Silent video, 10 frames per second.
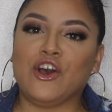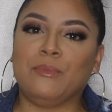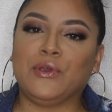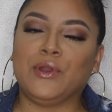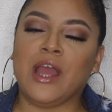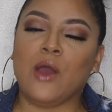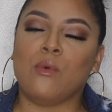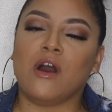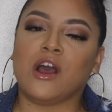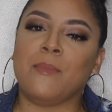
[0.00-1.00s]
Beauty, and
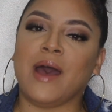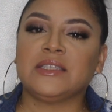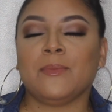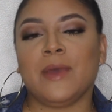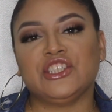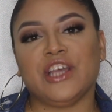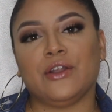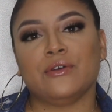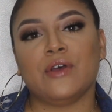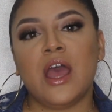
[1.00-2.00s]
welcome back to my
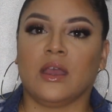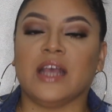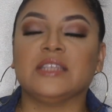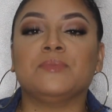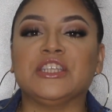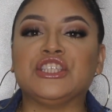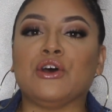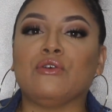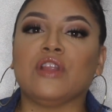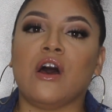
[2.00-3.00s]
channel. It's been
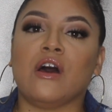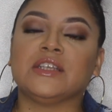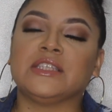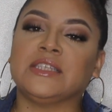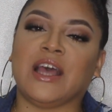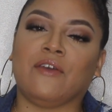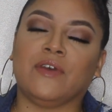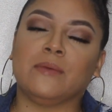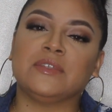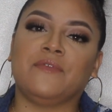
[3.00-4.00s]
so long since I
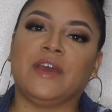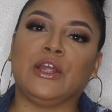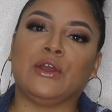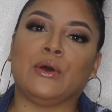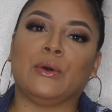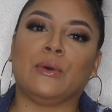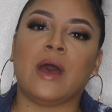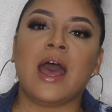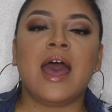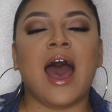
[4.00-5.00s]
filmed a
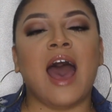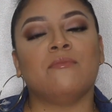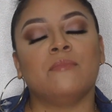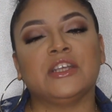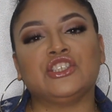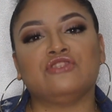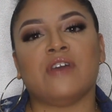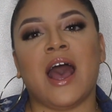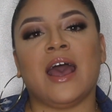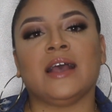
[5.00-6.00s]
video. I've missed you
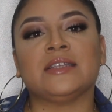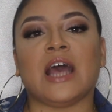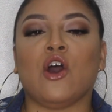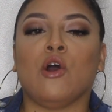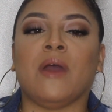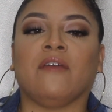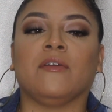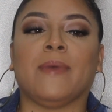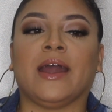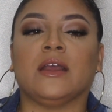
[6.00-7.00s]
guys. I hope
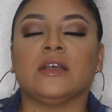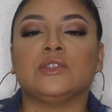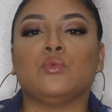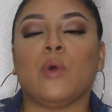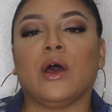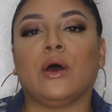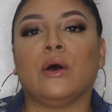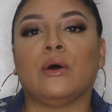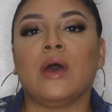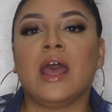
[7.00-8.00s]
everybody is
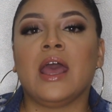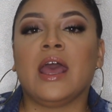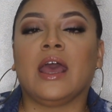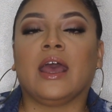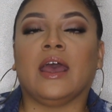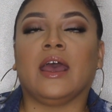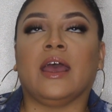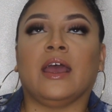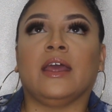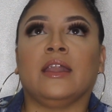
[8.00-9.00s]
well,
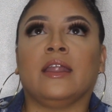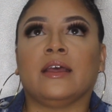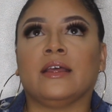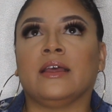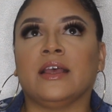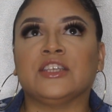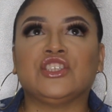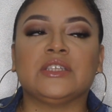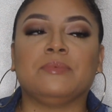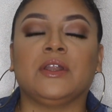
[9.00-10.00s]
and it's
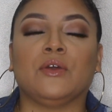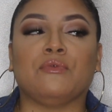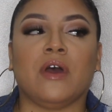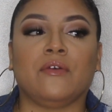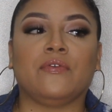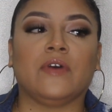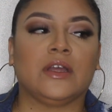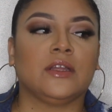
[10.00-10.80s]
just been a rough